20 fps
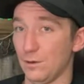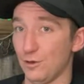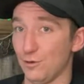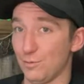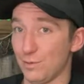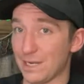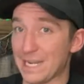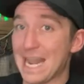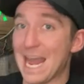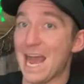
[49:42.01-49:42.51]

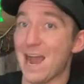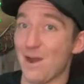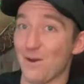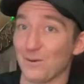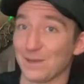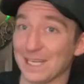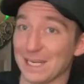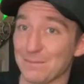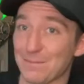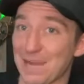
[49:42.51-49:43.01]
But now we
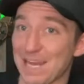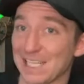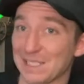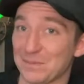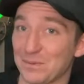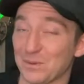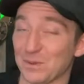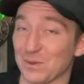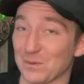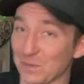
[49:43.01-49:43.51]
got a
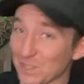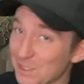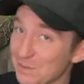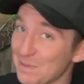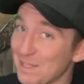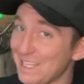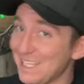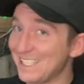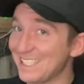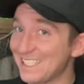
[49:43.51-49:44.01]
passport, which
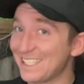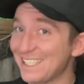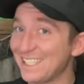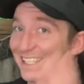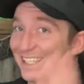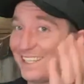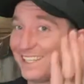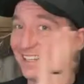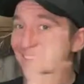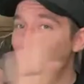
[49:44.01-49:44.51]
means
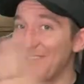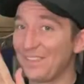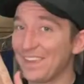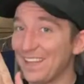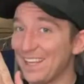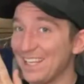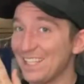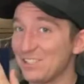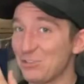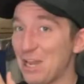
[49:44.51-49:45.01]

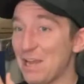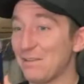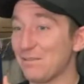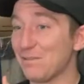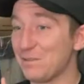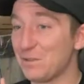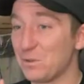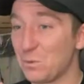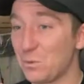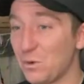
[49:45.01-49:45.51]

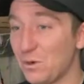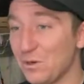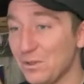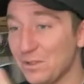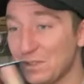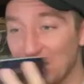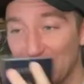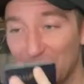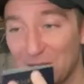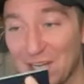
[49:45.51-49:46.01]
traveling the world,
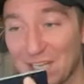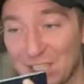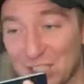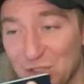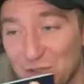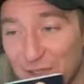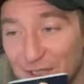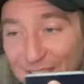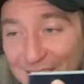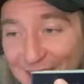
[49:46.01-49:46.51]
going to
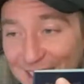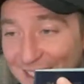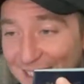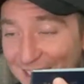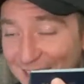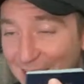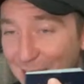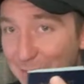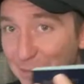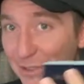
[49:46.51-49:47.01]
Australia in the
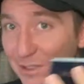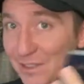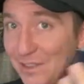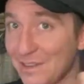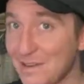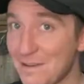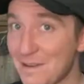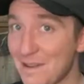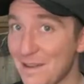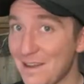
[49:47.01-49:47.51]
summer
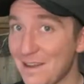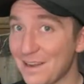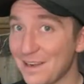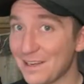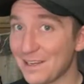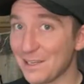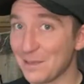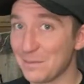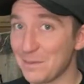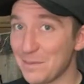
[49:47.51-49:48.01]

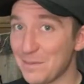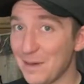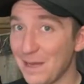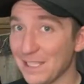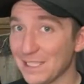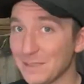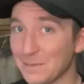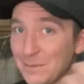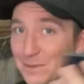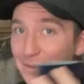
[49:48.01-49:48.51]
could be
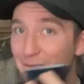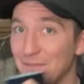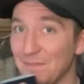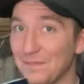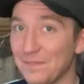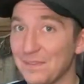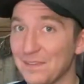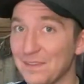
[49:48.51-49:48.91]
possible.